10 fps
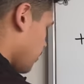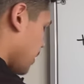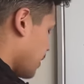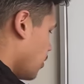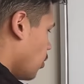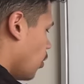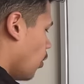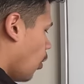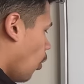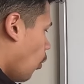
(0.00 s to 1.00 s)
right?
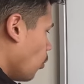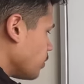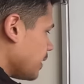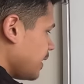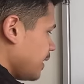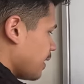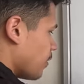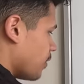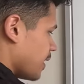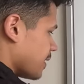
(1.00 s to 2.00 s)
Only
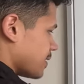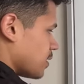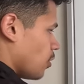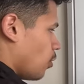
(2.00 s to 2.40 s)
this,